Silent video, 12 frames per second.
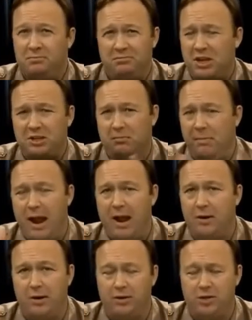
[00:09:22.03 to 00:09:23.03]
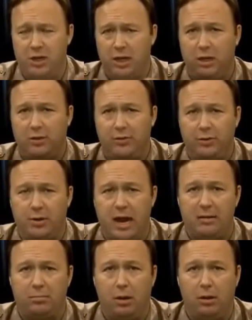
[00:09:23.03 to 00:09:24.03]
Doesn't matter. He'll steal it through
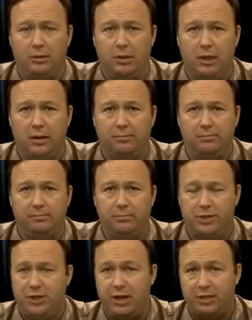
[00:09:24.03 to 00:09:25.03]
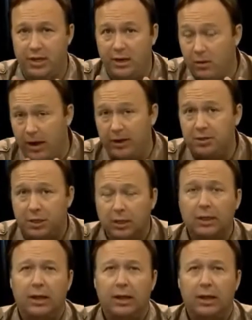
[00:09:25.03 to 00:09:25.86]
Diebold machines anyways.